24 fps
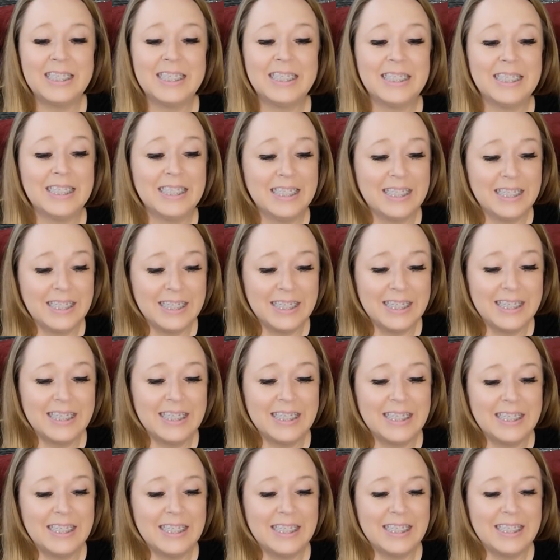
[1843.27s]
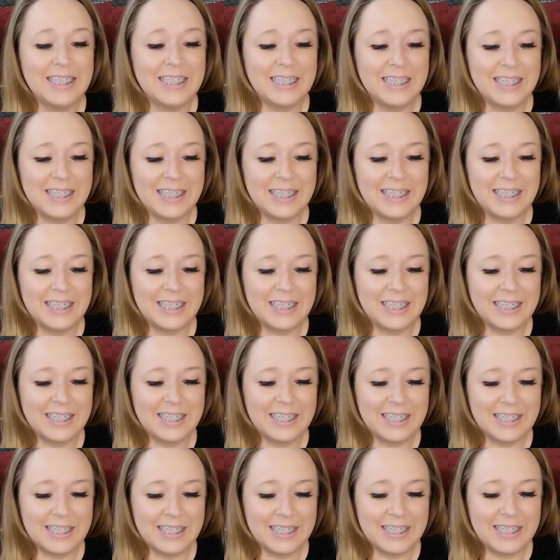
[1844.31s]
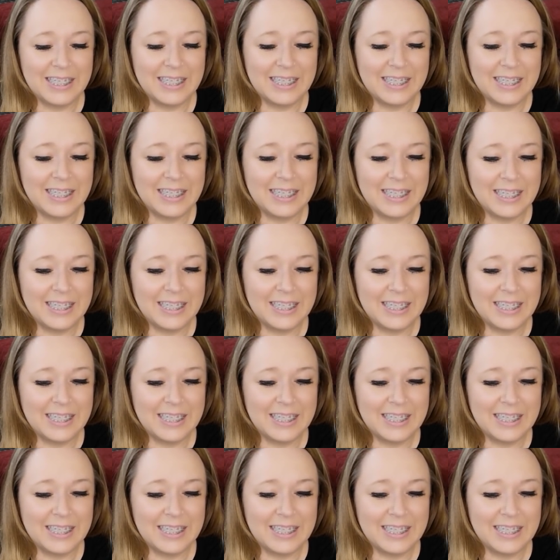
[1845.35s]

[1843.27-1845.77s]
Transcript: (silence)